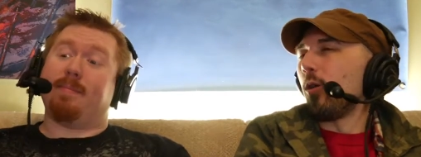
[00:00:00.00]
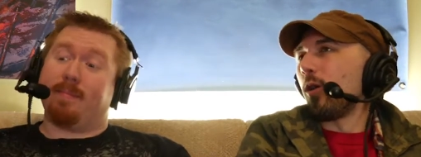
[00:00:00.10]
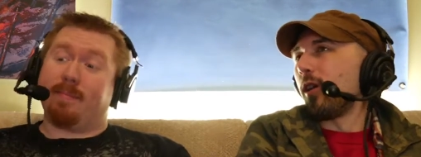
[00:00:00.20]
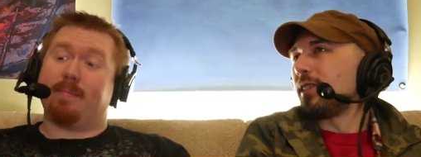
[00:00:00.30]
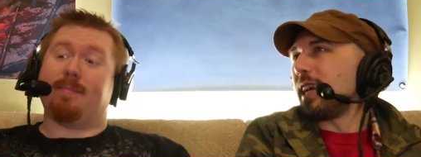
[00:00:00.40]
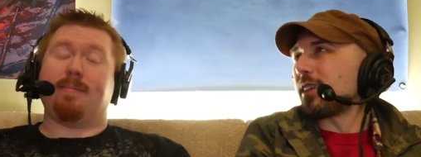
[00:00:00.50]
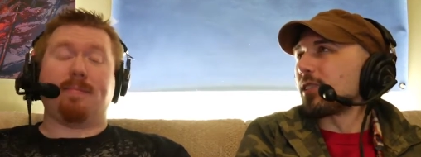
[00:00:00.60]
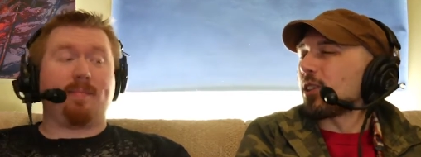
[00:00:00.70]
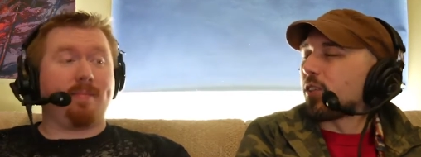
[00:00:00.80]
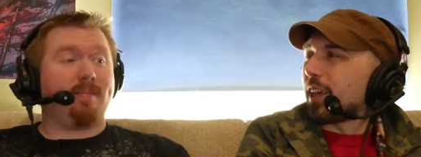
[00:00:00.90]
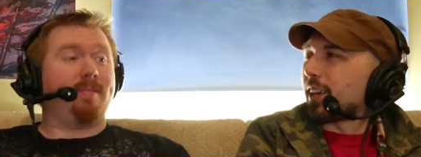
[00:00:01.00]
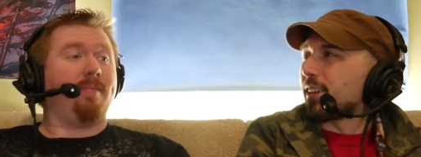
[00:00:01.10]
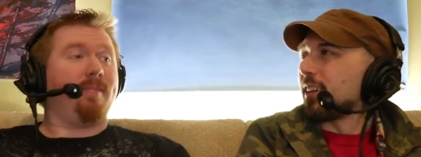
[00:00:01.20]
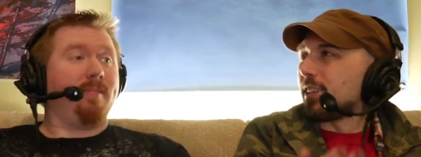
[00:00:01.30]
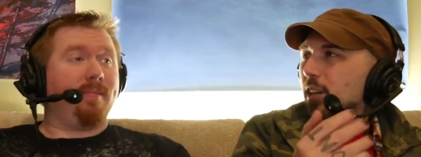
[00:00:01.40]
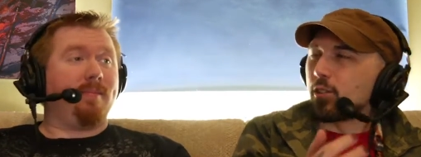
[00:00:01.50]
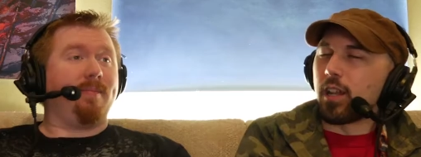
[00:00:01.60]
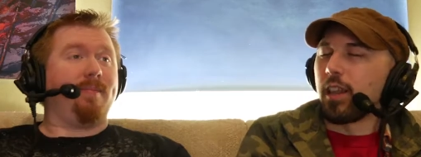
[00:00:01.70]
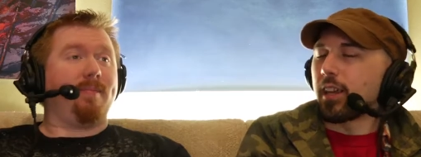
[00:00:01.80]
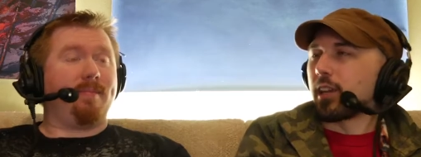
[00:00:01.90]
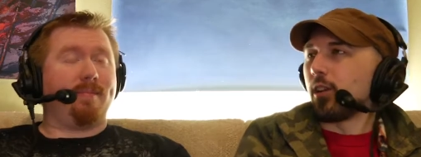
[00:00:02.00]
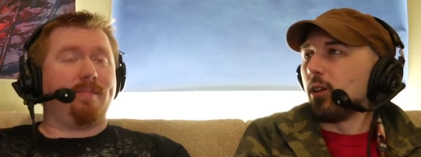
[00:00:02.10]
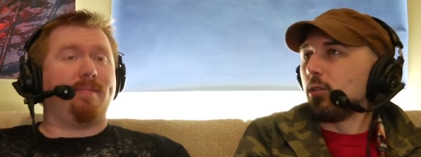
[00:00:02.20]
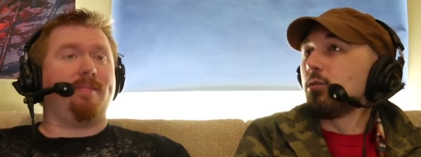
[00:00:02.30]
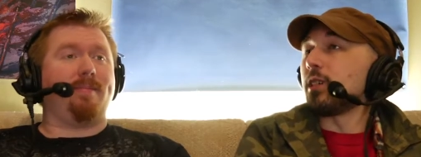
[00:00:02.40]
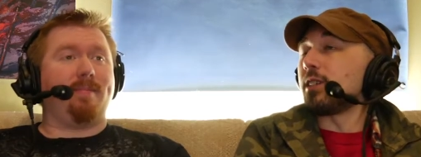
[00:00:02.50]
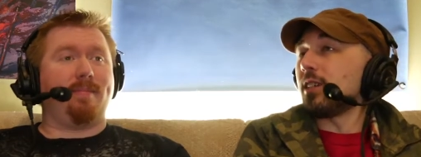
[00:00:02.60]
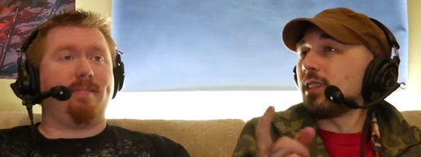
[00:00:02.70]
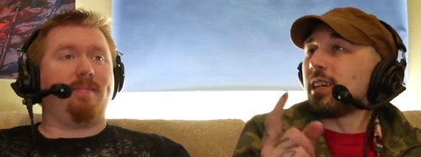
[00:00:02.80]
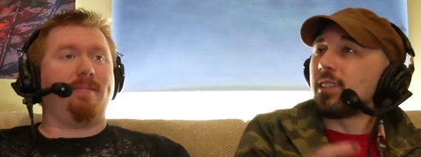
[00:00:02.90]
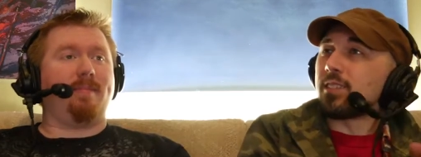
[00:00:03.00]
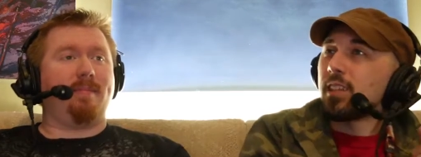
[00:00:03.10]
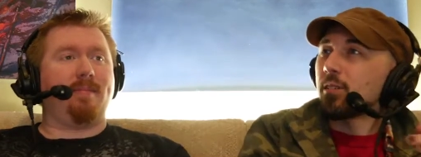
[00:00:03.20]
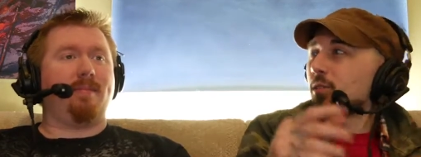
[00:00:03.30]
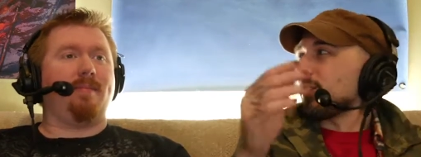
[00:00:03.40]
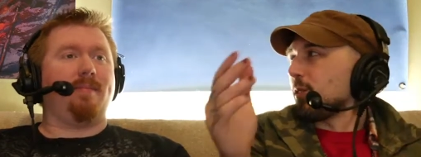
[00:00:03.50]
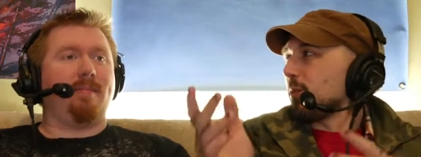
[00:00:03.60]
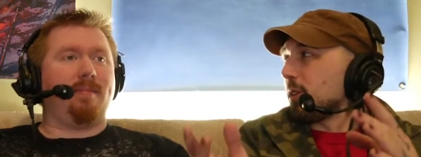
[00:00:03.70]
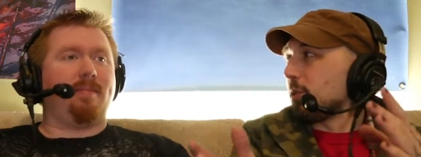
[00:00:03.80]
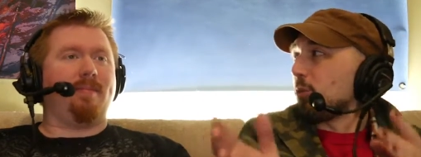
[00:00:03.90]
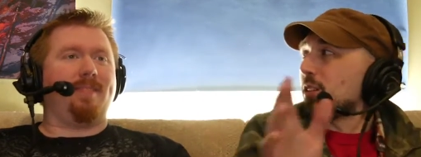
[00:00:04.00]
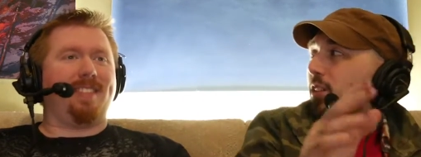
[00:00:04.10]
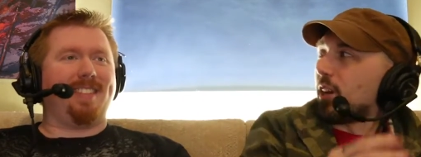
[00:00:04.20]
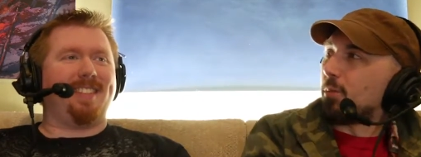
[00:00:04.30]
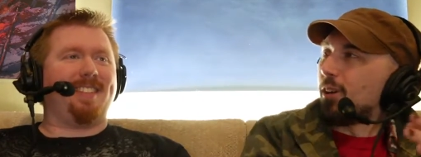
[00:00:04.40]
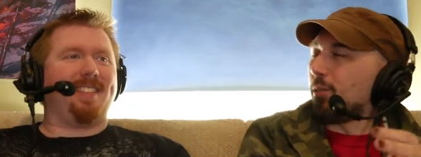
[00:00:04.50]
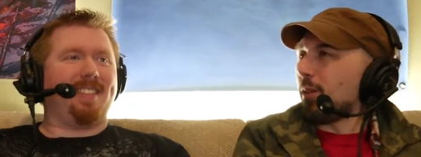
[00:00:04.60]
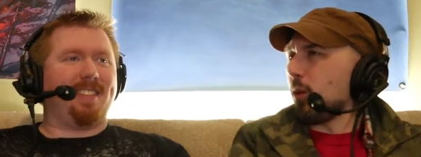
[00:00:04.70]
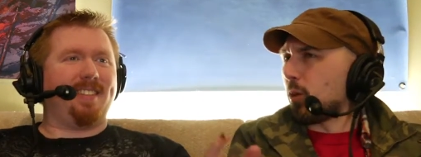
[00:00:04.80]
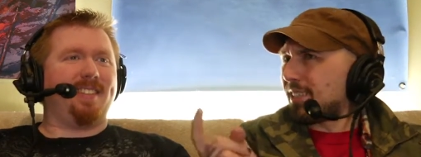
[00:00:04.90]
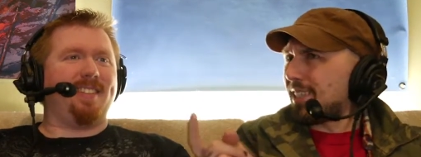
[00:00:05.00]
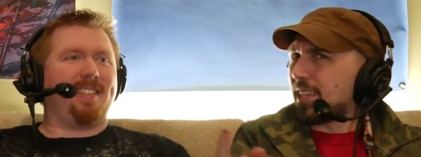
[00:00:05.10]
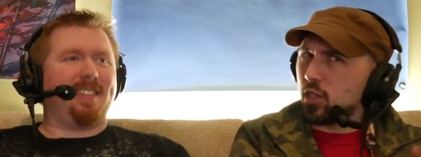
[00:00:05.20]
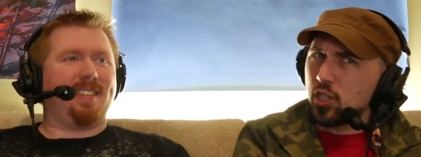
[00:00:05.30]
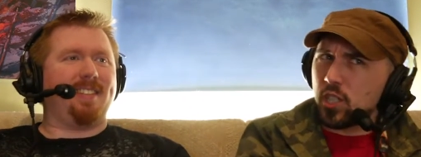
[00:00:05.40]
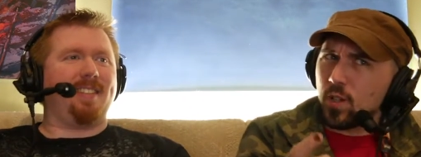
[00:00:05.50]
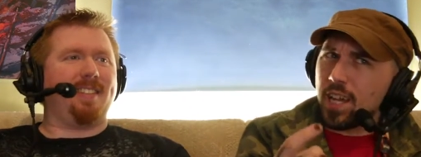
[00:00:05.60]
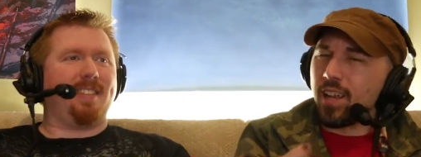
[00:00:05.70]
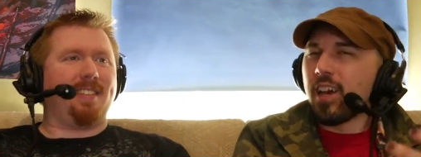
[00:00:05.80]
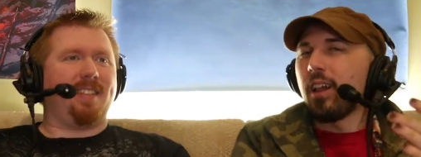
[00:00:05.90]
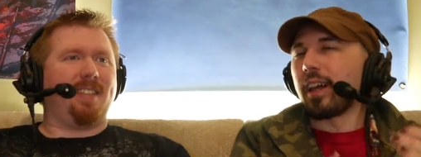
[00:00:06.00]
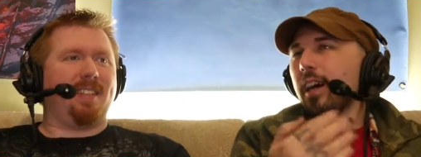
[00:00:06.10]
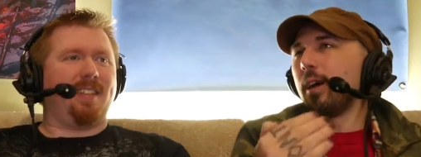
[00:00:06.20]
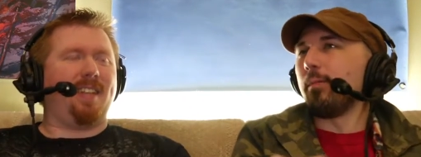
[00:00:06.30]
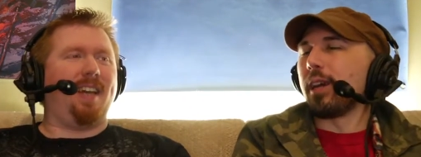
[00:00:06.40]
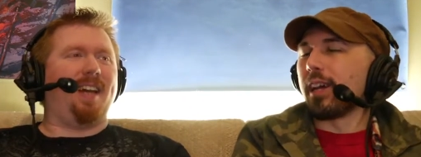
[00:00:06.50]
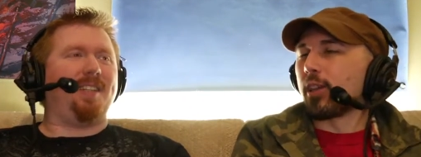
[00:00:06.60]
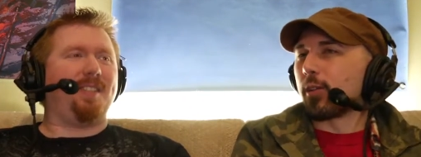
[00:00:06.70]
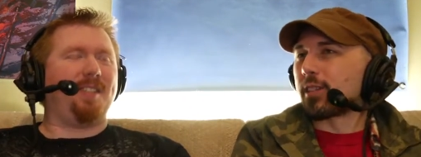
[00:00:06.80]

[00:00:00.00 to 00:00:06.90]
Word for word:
Speaker 1: or is that just a thing? They're like you know, oh they said that this thing, blah, blah, he was there, blah blah. We said that. Did she know that? Like yeah, either